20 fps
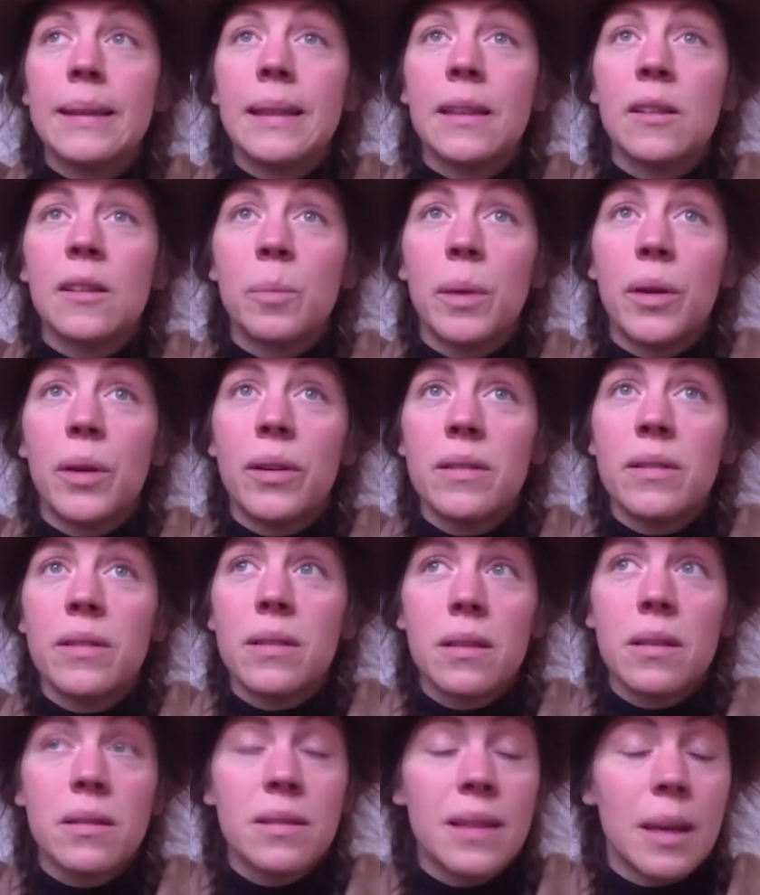experience
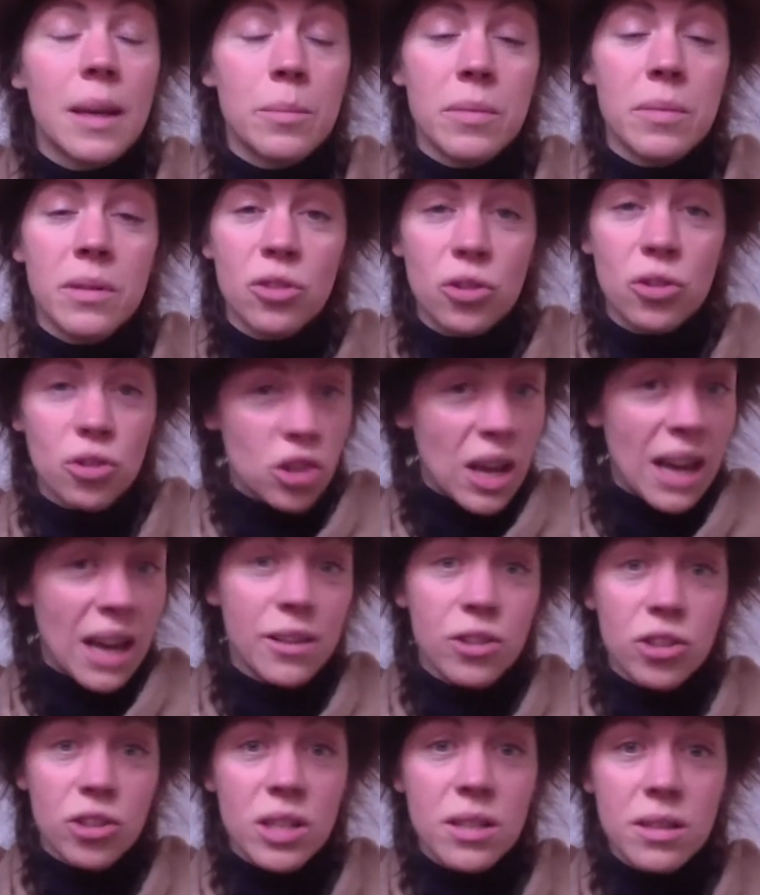the same
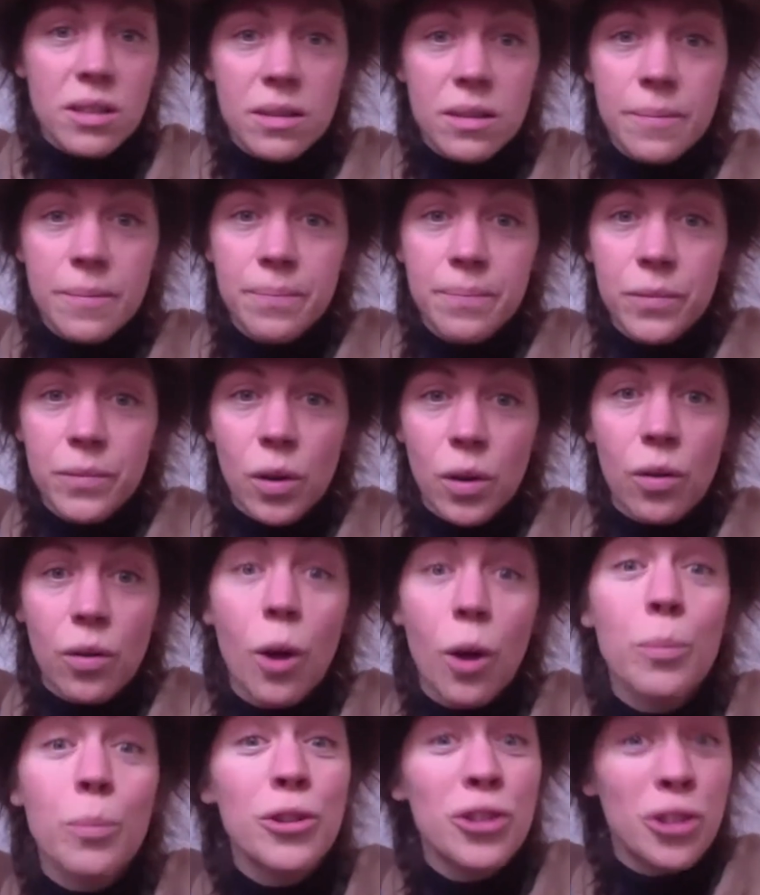challenges or
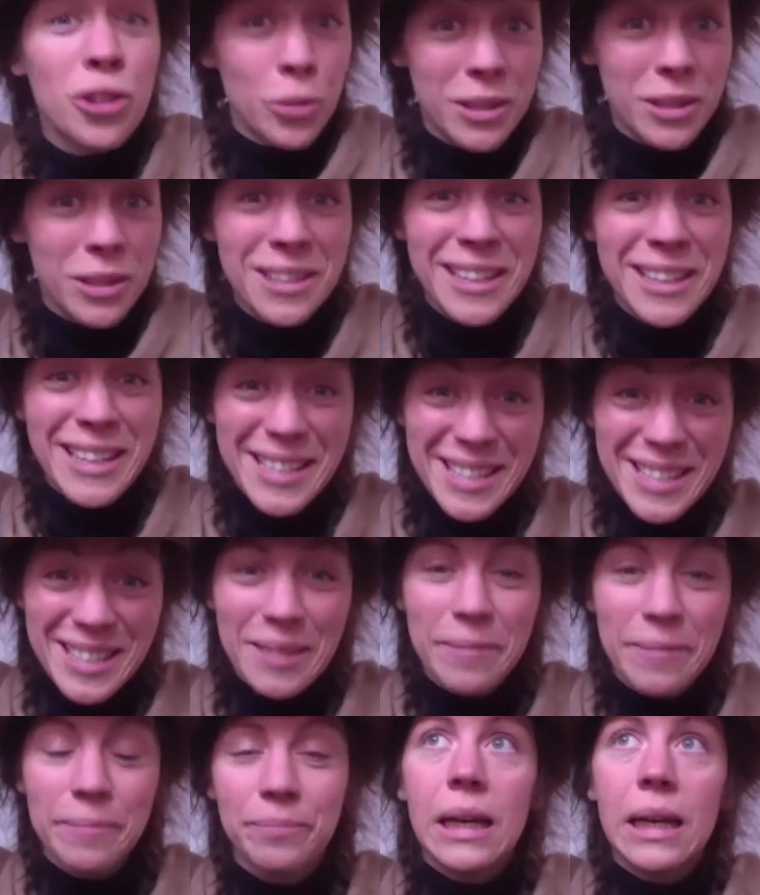opportunities,